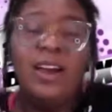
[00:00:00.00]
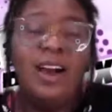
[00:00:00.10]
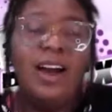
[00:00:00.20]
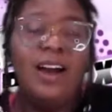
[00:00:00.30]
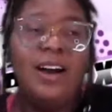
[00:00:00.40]

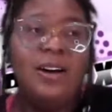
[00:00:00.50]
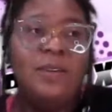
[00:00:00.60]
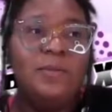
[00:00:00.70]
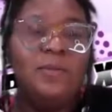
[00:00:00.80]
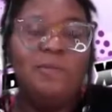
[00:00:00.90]

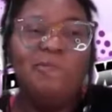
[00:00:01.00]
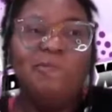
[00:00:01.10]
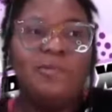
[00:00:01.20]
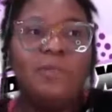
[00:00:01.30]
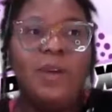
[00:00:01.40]

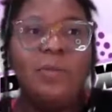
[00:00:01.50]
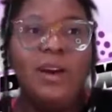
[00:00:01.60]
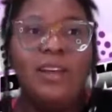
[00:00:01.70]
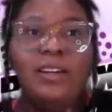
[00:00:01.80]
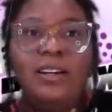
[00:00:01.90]
my
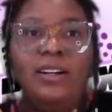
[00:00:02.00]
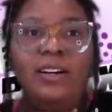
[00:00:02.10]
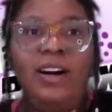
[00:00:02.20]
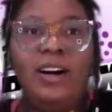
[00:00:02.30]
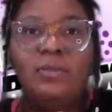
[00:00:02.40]

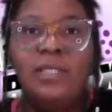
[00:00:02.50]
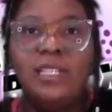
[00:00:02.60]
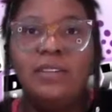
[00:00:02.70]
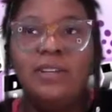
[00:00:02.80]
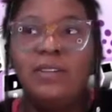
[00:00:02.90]
brother
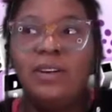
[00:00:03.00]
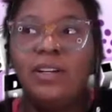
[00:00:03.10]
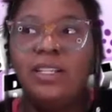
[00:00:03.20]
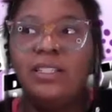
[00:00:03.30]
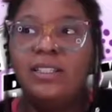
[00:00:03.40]
Steven
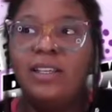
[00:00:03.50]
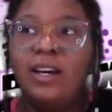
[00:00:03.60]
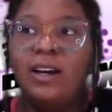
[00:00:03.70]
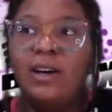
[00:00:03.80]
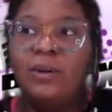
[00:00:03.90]
around his
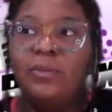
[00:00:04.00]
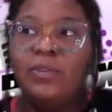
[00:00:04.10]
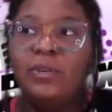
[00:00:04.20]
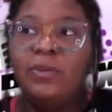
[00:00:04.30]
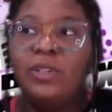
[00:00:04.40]

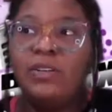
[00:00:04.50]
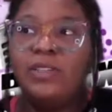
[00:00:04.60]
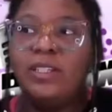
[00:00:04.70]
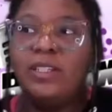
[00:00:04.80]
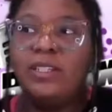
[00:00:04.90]
funeral
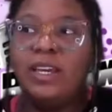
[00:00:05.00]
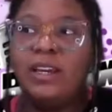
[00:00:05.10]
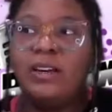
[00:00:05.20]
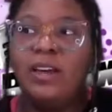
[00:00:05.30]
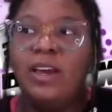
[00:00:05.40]
services
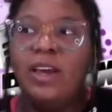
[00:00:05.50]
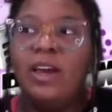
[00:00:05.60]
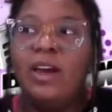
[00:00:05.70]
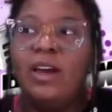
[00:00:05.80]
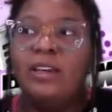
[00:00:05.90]
and
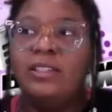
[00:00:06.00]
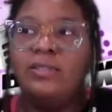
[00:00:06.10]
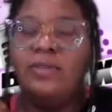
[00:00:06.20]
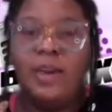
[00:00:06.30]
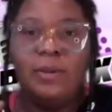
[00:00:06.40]
his
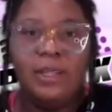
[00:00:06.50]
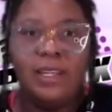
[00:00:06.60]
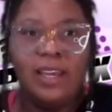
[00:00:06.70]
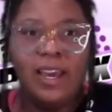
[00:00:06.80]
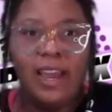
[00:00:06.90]
family. Like
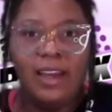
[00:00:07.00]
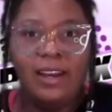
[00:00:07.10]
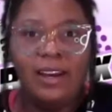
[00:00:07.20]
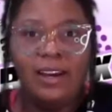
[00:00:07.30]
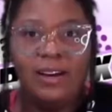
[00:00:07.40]
they had
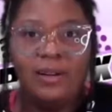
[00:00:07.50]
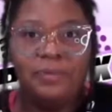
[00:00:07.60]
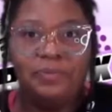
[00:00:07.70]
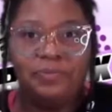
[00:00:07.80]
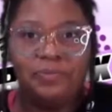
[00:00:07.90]
a
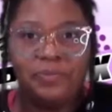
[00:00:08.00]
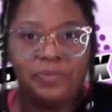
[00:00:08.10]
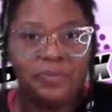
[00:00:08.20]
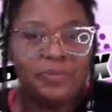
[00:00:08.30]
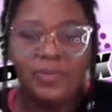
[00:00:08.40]

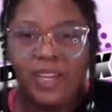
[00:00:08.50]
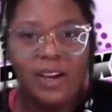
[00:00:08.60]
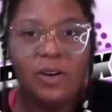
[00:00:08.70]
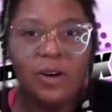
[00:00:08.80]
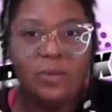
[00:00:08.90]

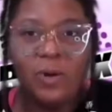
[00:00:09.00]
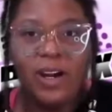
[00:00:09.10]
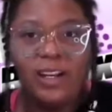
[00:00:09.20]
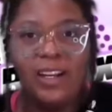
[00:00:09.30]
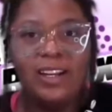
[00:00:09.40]

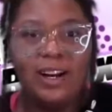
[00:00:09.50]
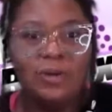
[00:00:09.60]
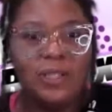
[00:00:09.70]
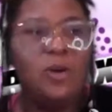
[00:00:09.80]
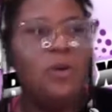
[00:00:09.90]
one, and then I
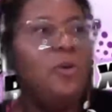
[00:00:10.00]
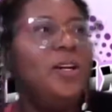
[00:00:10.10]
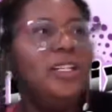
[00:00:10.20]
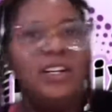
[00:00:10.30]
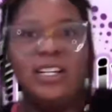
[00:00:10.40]
was like, oh,
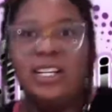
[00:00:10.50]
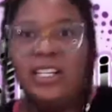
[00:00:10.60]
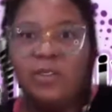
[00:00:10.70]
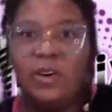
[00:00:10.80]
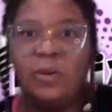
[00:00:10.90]
where'd y'all get
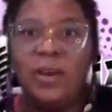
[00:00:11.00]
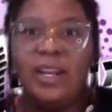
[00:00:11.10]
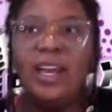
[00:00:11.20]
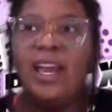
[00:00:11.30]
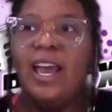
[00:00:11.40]
this from?
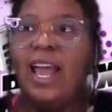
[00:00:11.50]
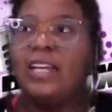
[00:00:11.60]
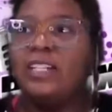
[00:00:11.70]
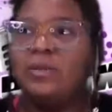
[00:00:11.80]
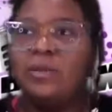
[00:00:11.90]
And
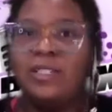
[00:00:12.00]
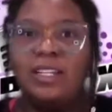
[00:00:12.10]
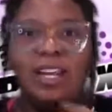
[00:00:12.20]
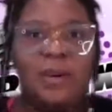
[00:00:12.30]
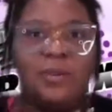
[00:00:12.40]
actually, it was the
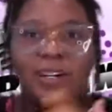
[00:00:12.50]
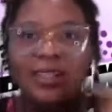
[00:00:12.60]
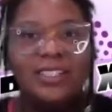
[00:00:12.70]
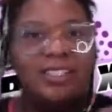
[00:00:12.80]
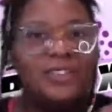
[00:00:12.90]

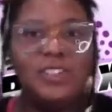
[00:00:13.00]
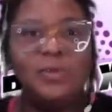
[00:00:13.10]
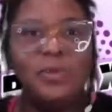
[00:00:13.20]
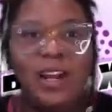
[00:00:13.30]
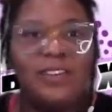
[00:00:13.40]
neighbors and stuff, just
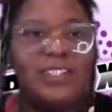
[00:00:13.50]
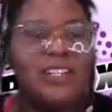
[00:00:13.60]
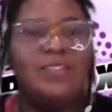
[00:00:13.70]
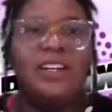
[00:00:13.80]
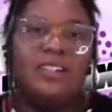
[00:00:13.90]
whatever. So
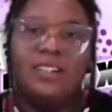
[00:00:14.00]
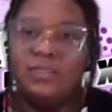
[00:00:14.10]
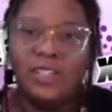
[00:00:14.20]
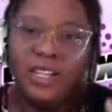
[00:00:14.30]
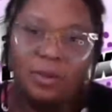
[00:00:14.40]
I'm like, oh, it
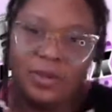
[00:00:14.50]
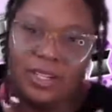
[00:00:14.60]
was a neighbor that